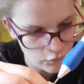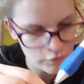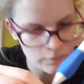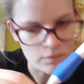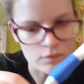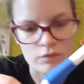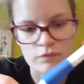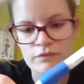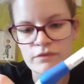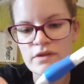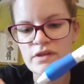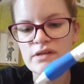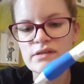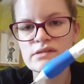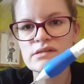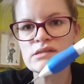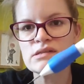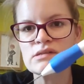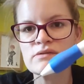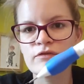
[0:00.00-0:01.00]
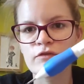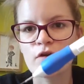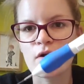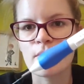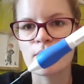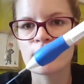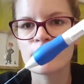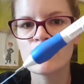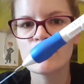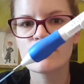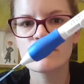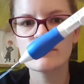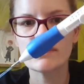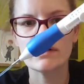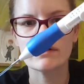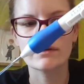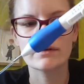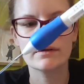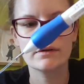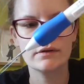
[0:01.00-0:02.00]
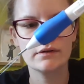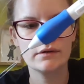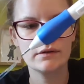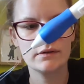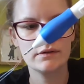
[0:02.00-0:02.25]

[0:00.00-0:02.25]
remove this from the threader.